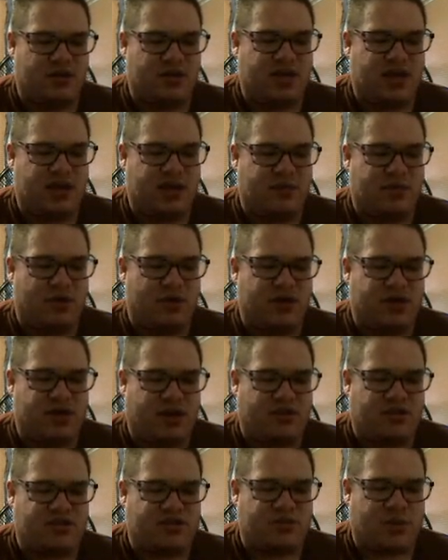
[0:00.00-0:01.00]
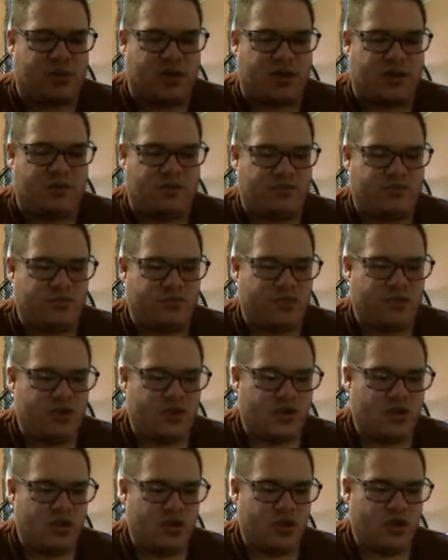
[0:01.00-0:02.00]
Keep going down this way.
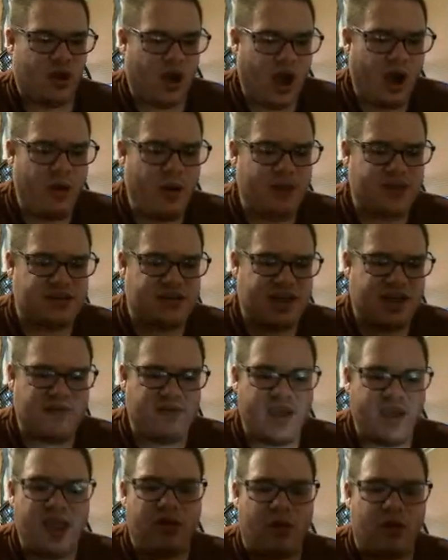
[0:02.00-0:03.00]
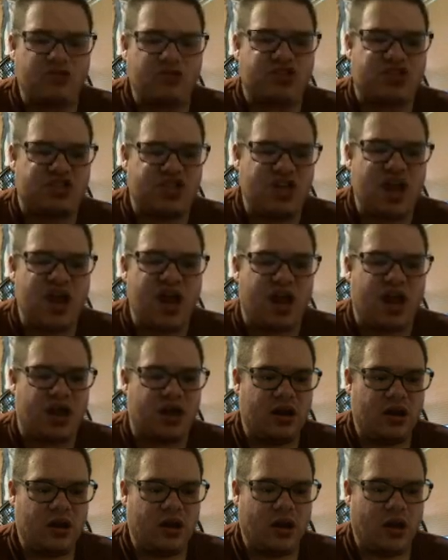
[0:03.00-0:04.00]
Oh, a TV! Oh shit!
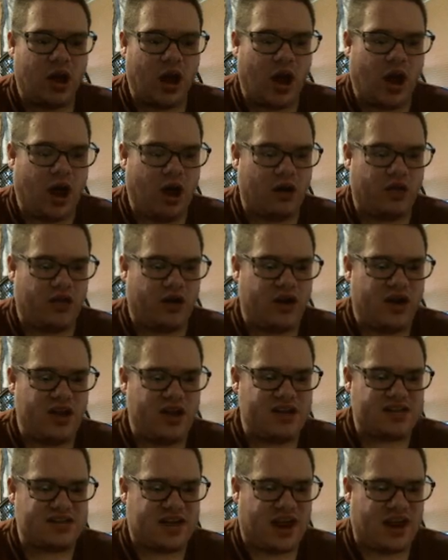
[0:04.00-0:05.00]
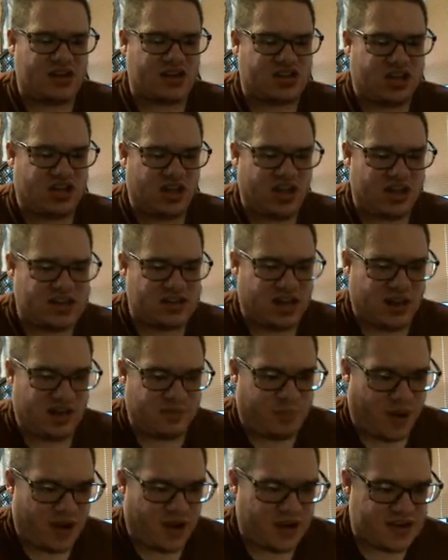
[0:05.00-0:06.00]
Oh, there is actually a
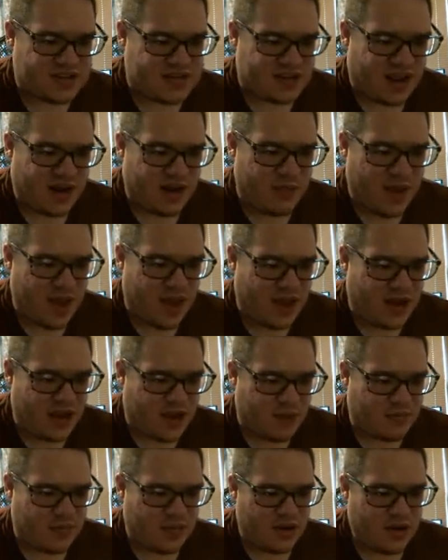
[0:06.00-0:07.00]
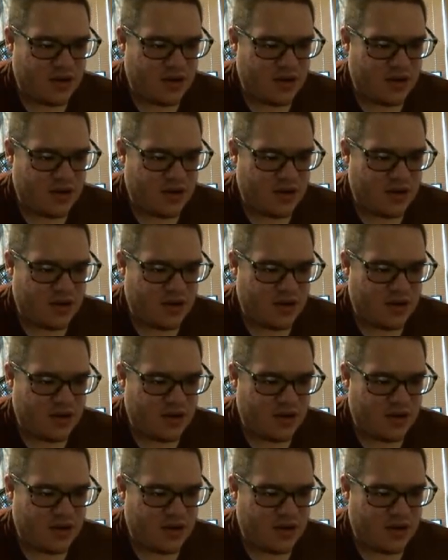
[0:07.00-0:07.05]
dead body. Is that a man? Yep.